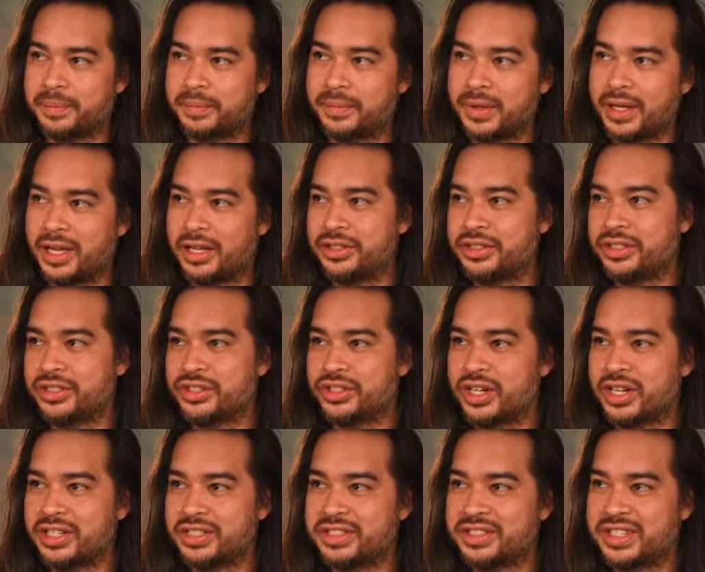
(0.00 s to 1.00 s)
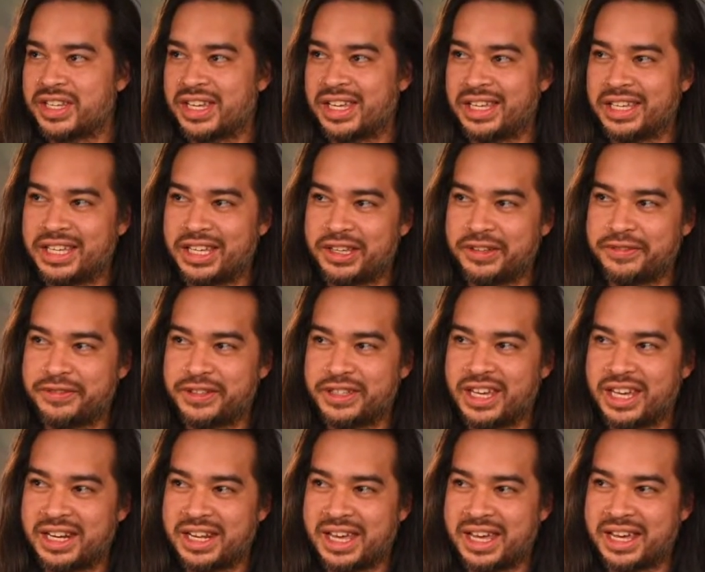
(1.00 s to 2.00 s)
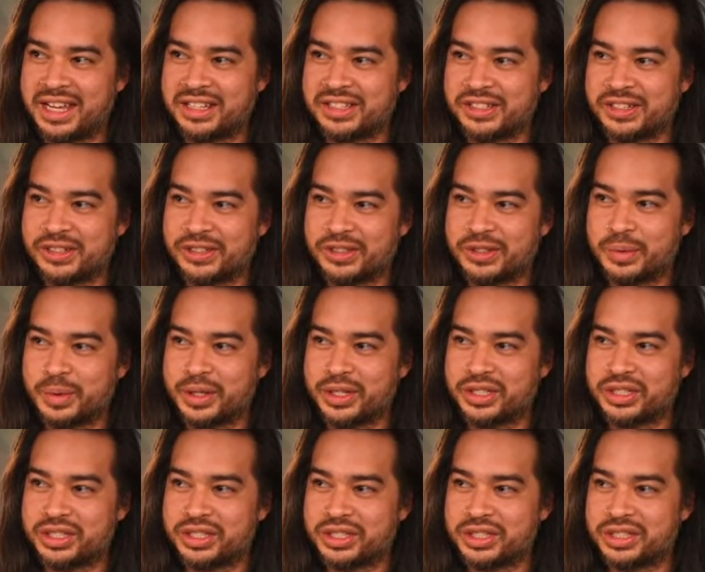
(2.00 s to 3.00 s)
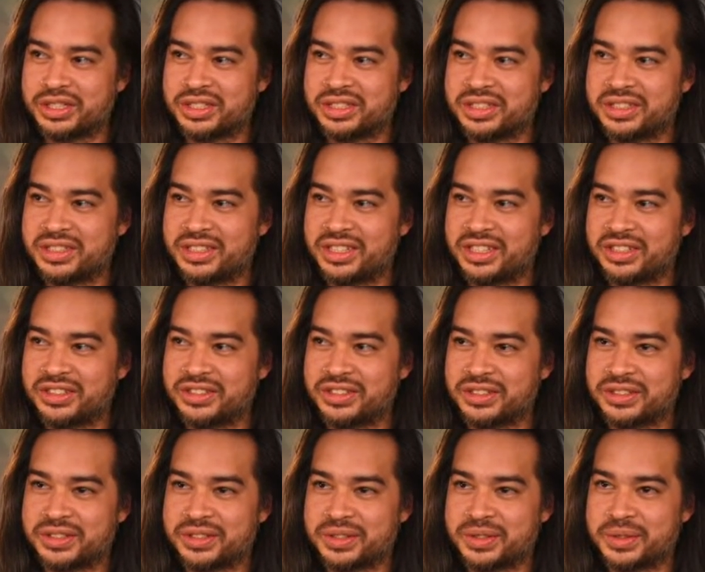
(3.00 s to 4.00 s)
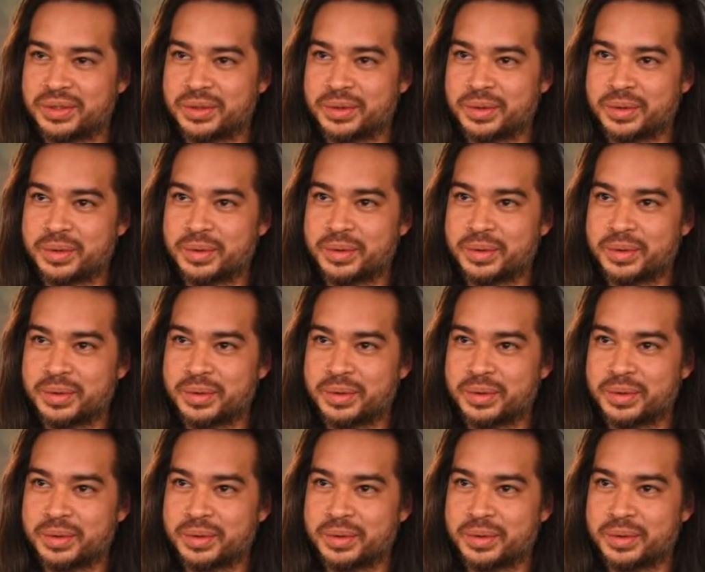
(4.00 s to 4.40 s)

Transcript: I was just trying to say, if you get ads on Twitch, you can just